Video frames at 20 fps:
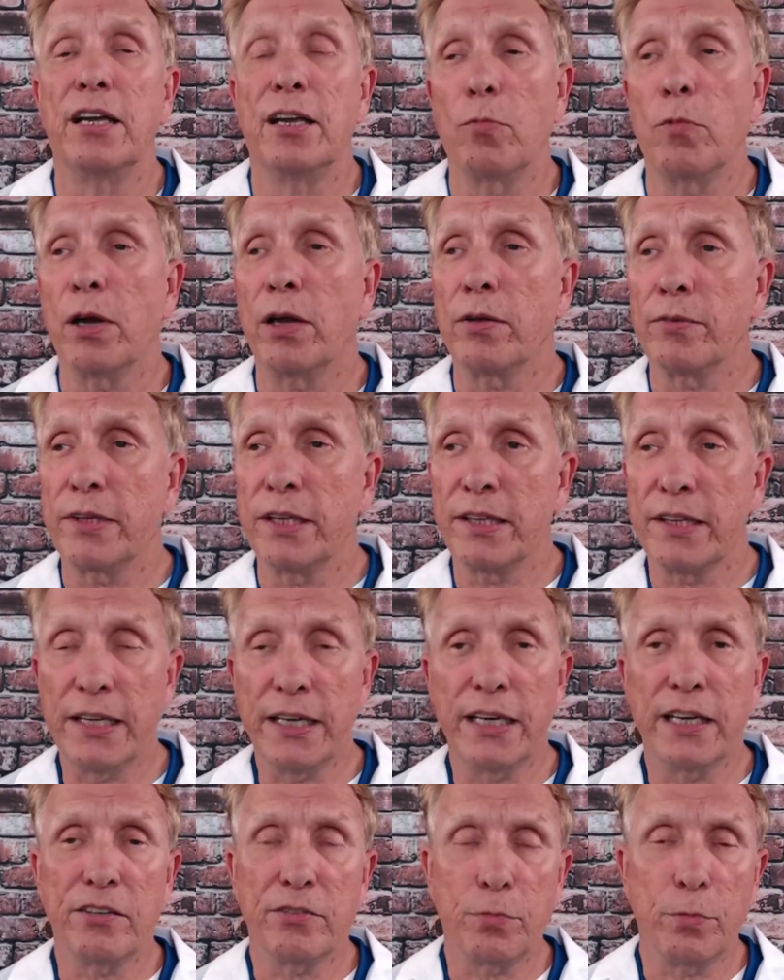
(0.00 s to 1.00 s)
Well, the
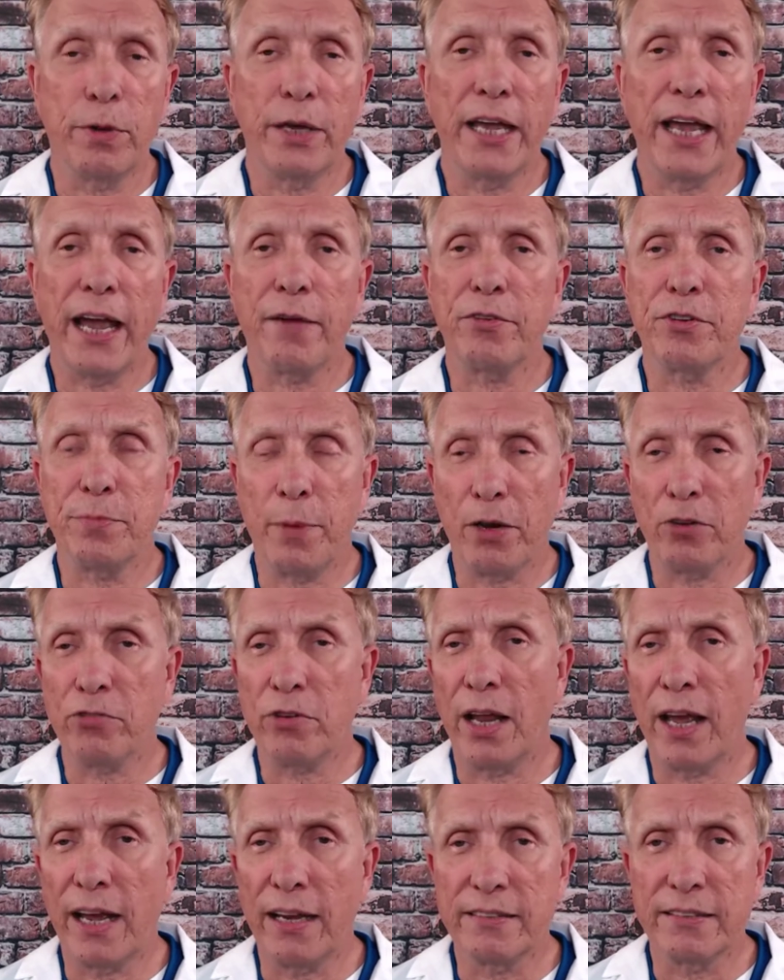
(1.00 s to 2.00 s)
thing is, we have
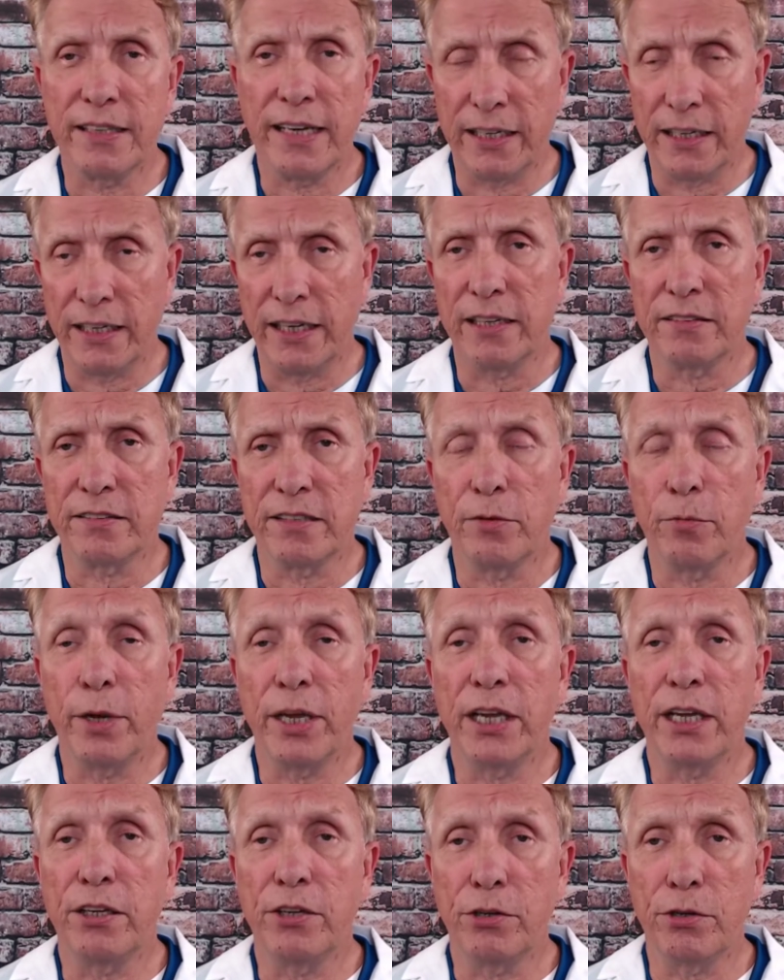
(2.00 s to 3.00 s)
specialized techniques that we
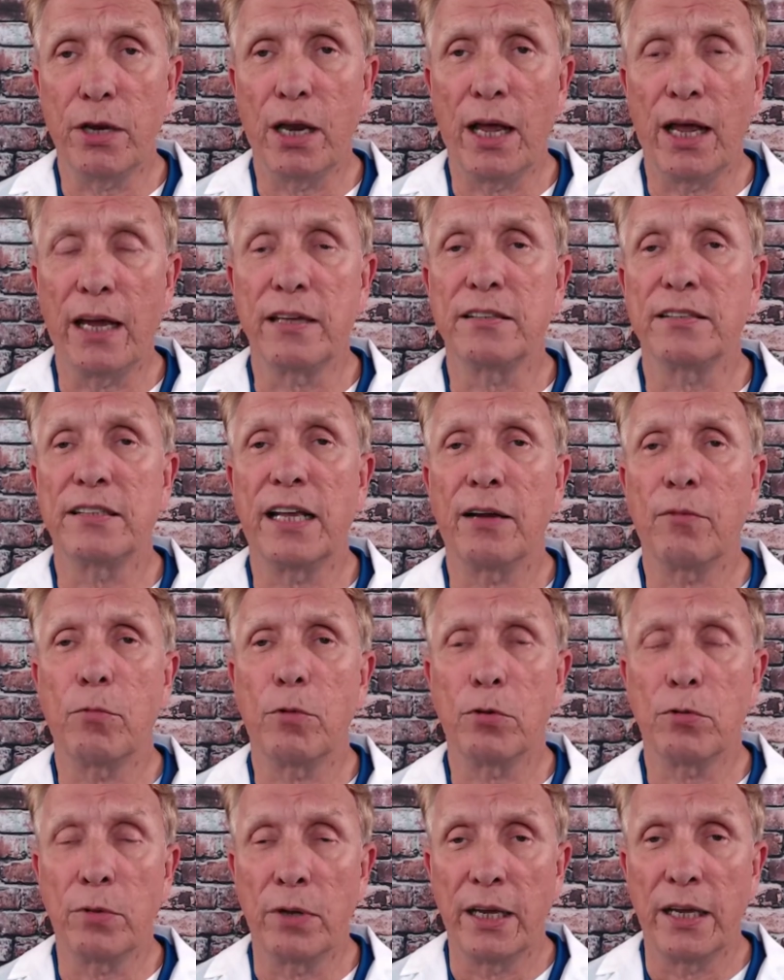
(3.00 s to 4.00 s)
can utilize that
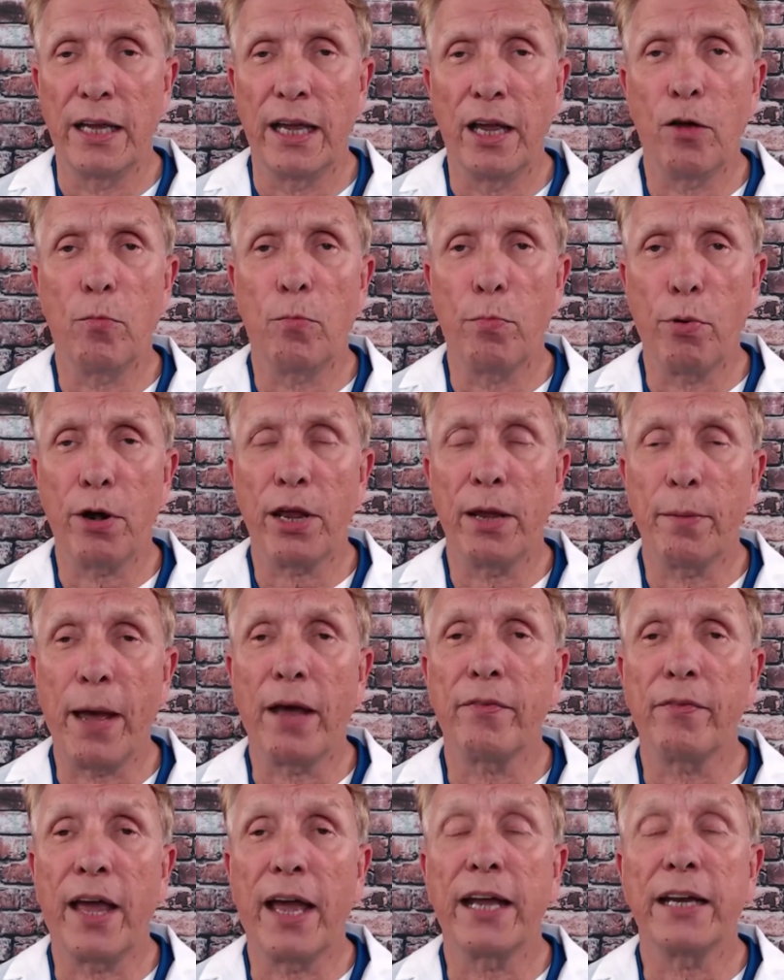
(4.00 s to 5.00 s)
will help bring
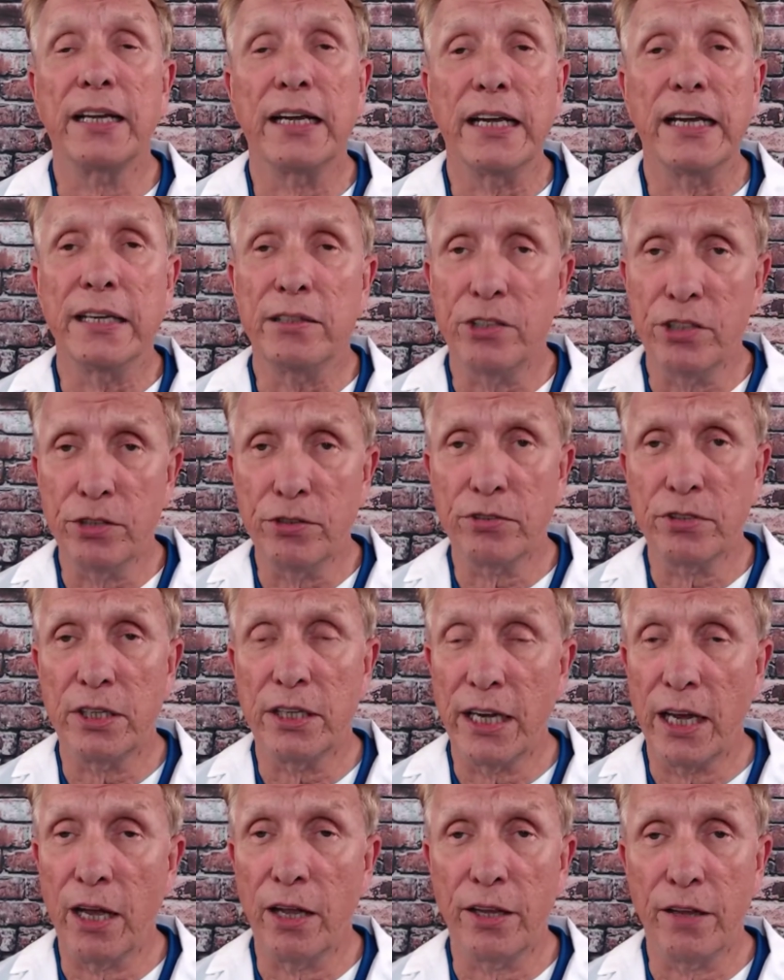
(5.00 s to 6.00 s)
about that. And
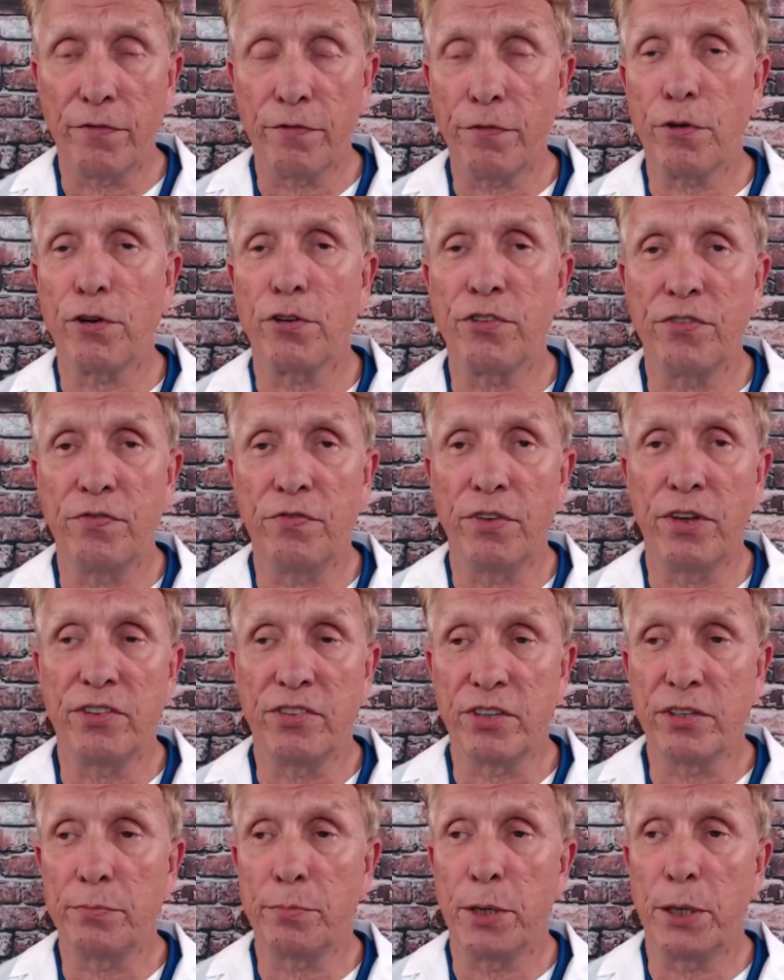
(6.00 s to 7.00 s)
usually on the first
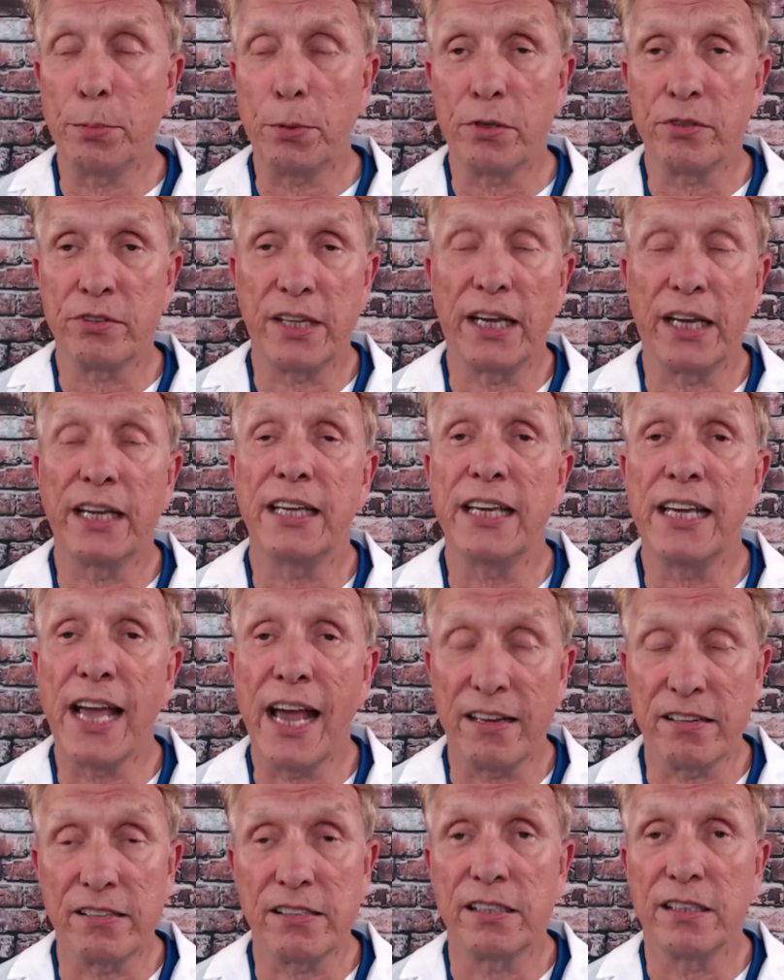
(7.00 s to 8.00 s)
visit, people will say,
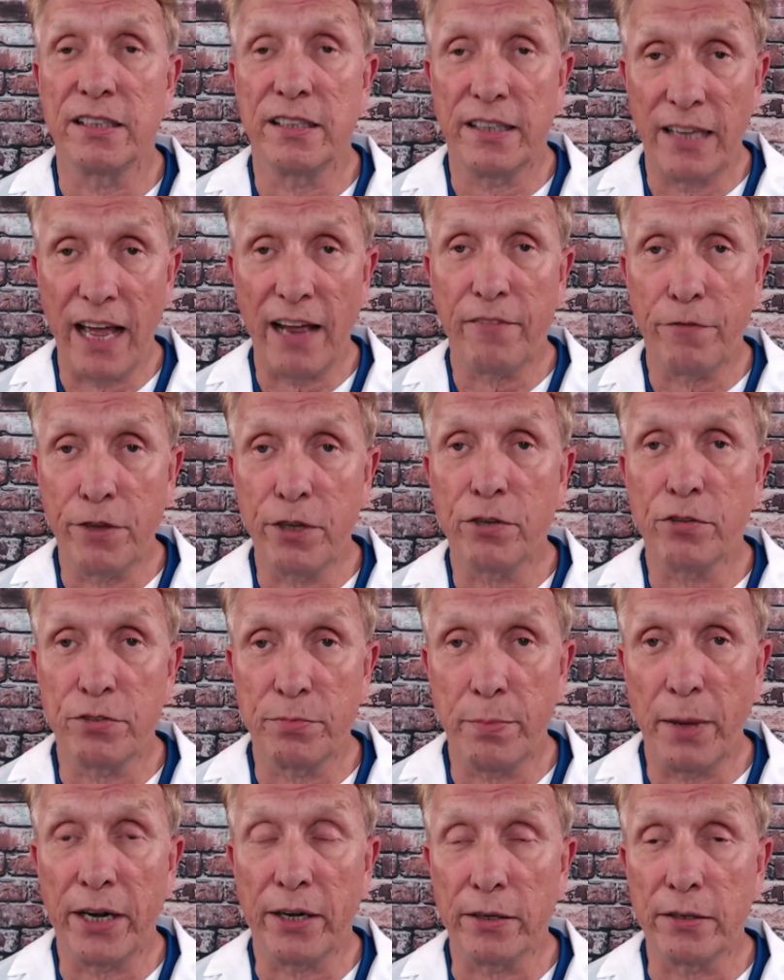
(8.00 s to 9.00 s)
yes, that feels
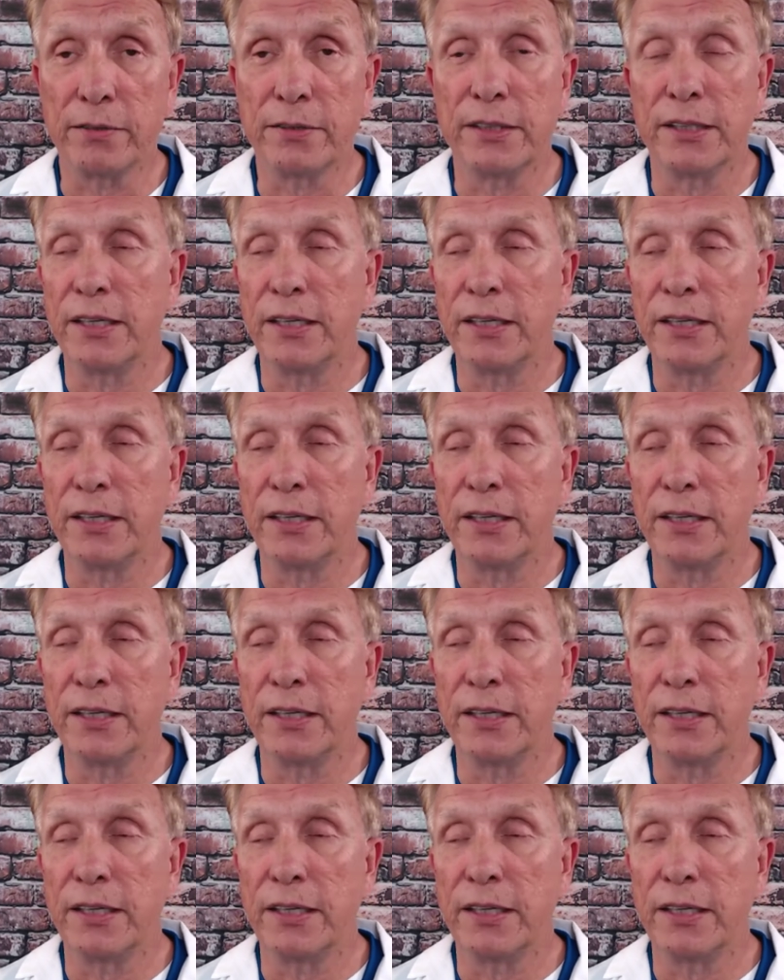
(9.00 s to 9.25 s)
better.